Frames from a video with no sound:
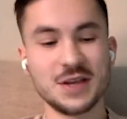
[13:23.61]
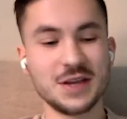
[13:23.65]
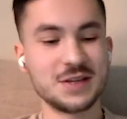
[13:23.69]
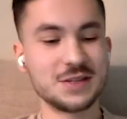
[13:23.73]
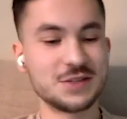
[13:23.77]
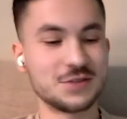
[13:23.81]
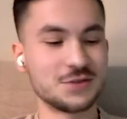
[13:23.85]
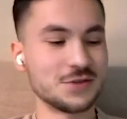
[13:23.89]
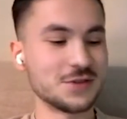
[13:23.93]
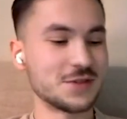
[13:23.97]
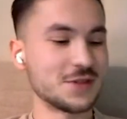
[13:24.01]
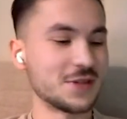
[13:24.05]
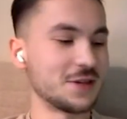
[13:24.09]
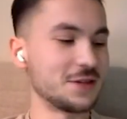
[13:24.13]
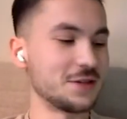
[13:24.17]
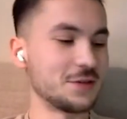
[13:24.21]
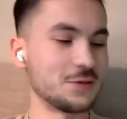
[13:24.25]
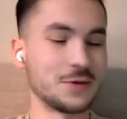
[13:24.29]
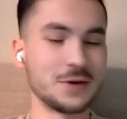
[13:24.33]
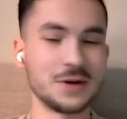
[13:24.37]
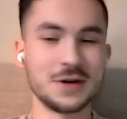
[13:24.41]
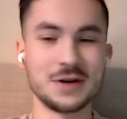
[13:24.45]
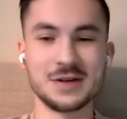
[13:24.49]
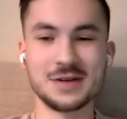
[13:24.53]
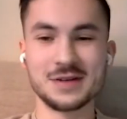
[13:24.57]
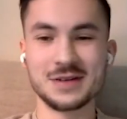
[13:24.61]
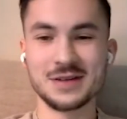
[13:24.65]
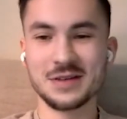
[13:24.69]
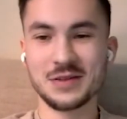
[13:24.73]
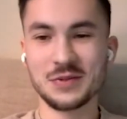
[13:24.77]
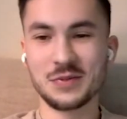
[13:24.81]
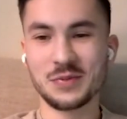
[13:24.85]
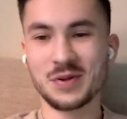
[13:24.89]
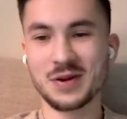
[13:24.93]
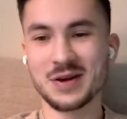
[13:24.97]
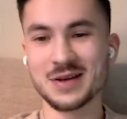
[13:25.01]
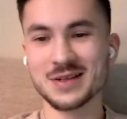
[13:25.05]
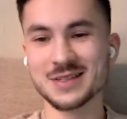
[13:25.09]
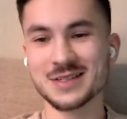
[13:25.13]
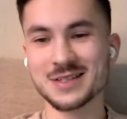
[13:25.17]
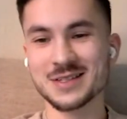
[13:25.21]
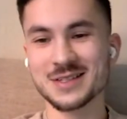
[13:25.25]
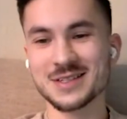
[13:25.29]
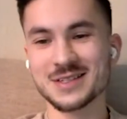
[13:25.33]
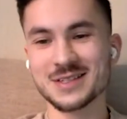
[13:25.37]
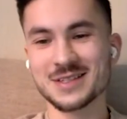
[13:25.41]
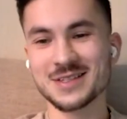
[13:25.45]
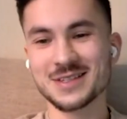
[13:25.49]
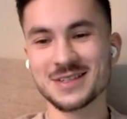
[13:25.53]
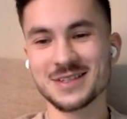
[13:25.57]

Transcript: dangerous anywhere in the process.